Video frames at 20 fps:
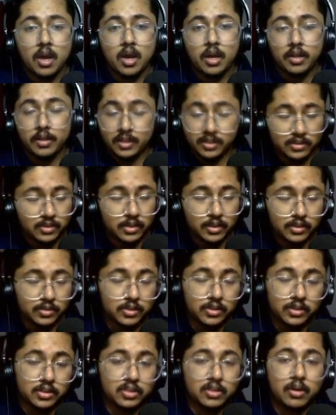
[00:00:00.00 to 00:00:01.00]
this
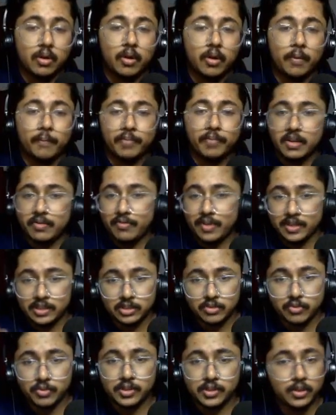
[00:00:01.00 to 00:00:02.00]
your
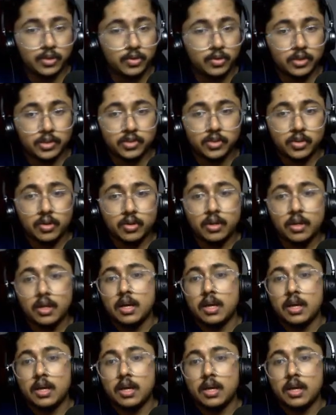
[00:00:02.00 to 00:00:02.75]
first visit to the store?